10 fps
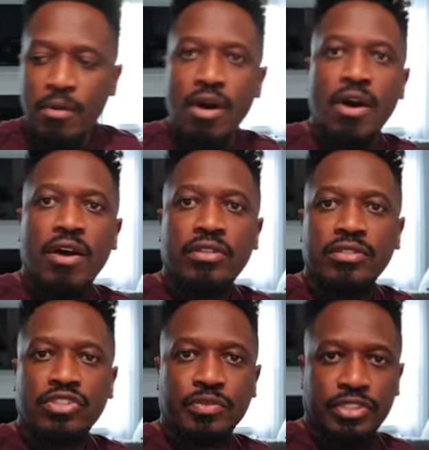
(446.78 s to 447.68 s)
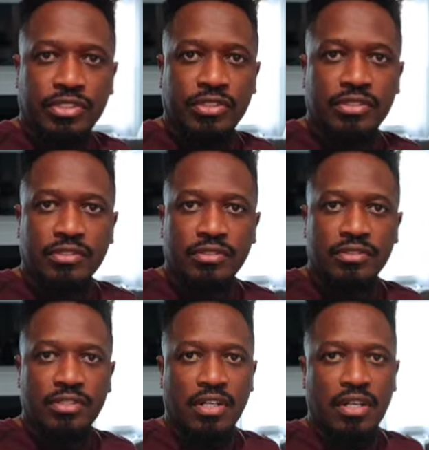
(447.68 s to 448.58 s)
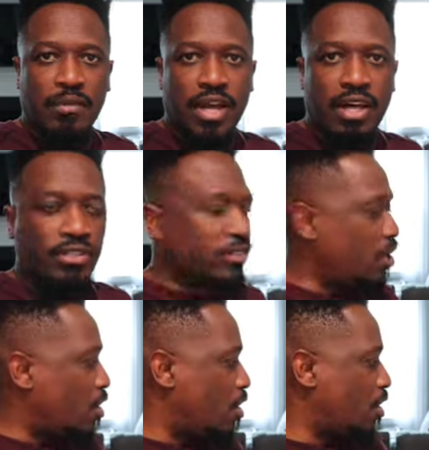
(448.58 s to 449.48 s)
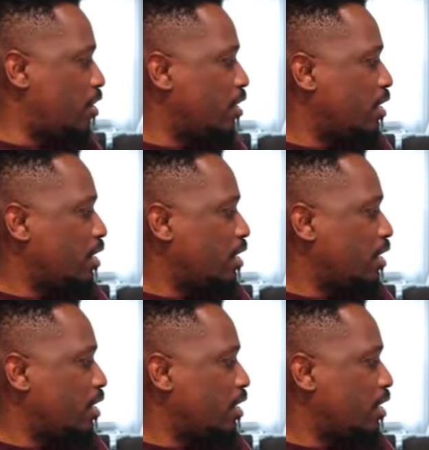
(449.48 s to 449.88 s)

all the switches that are in my house are